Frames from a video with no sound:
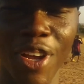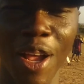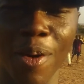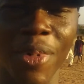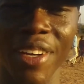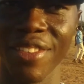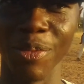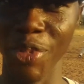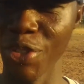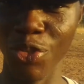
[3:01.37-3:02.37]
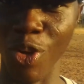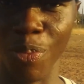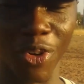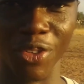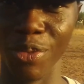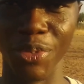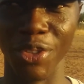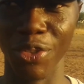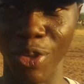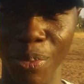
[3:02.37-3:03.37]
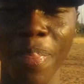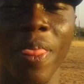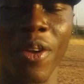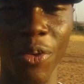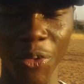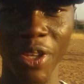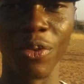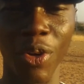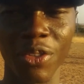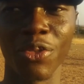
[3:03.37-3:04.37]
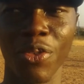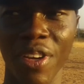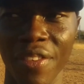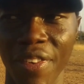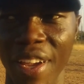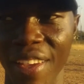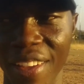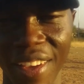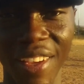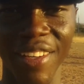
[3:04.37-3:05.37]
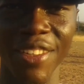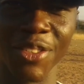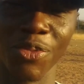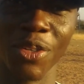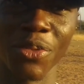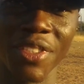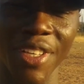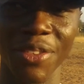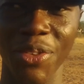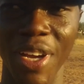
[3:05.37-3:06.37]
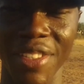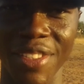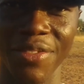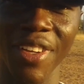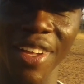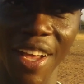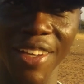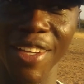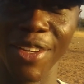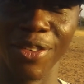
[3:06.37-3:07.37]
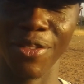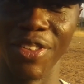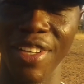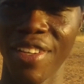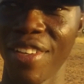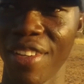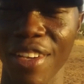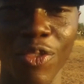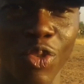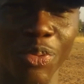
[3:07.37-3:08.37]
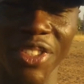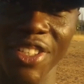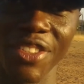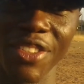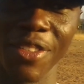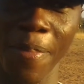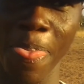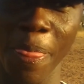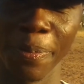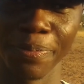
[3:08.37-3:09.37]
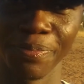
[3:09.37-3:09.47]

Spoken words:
not about being top or not being top. We want to qualify, and that is what we stand for at the end of the group stage.